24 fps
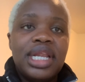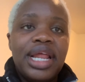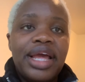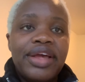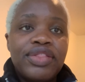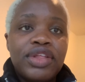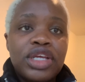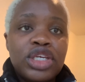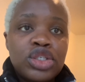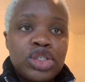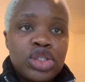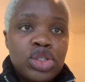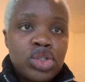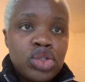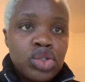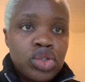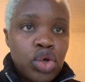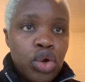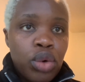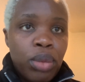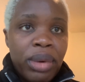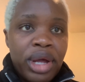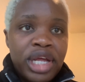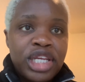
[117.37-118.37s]
Like, there's just
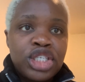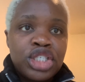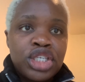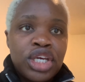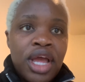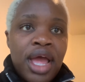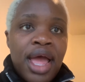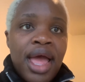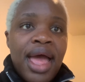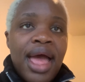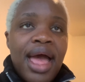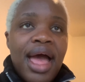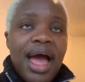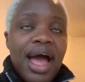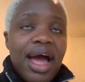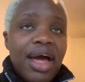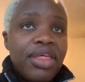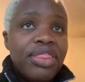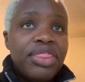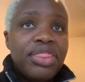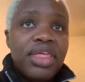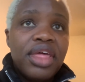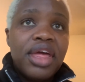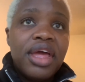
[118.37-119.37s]
so much
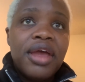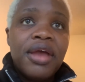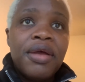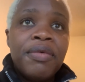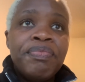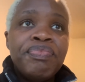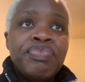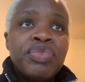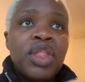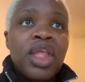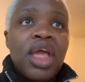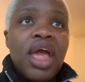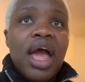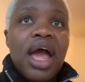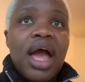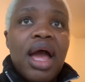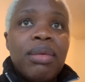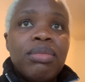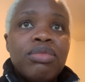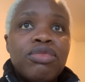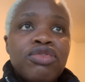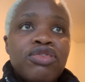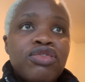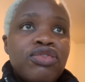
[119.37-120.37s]
out there
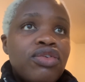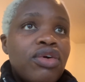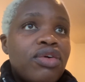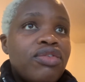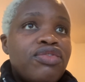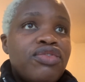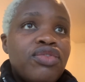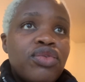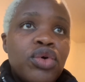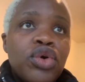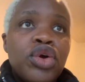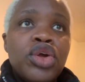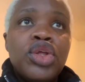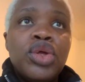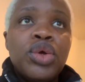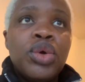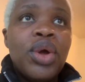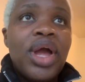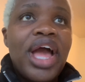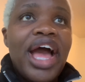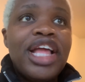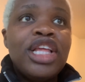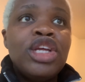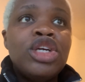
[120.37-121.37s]
for
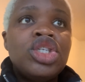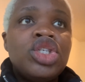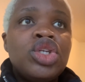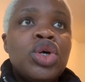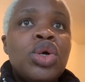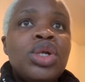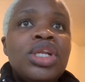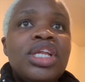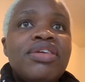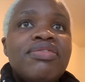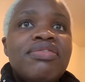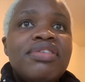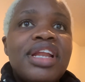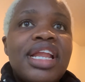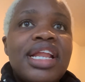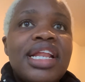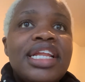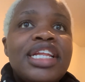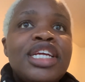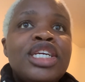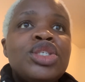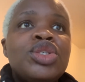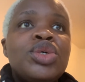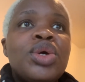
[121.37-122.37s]
you, and you don't
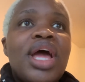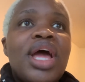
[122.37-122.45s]
even need to